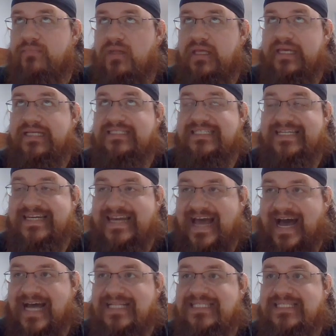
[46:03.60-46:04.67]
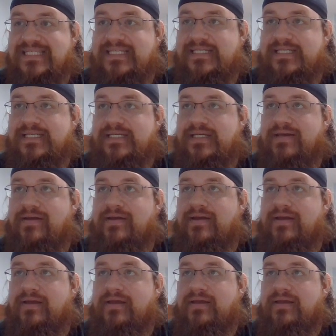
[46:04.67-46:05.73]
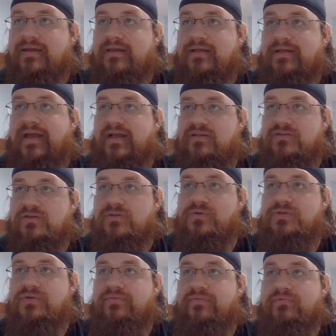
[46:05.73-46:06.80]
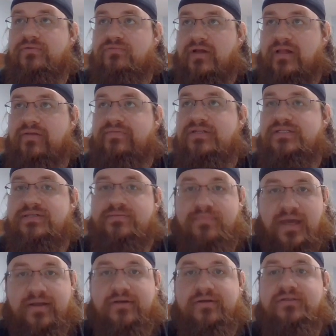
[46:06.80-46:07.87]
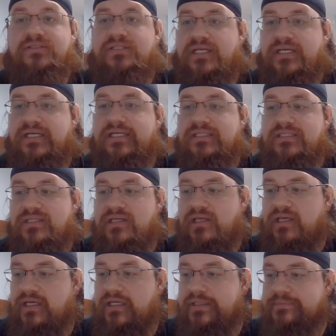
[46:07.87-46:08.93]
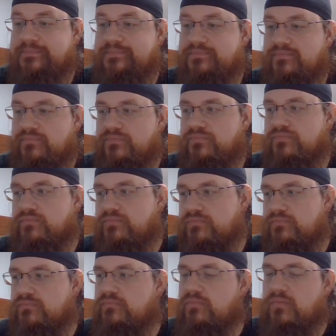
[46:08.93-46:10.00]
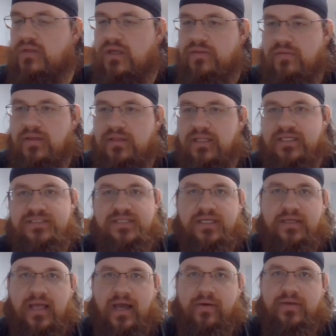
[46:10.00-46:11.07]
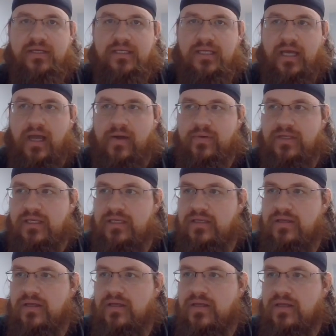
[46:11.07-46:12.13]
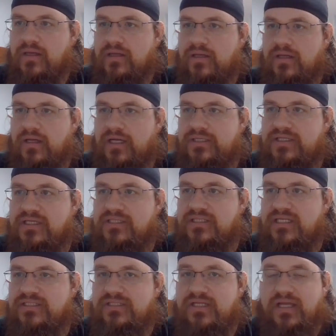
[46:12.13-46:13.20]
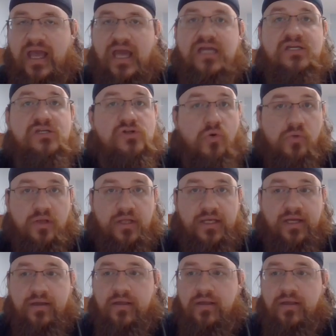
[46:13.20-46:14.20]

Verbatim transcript: is not exclusively relevant to makers is the the listing how he how he uh, does listing and knowing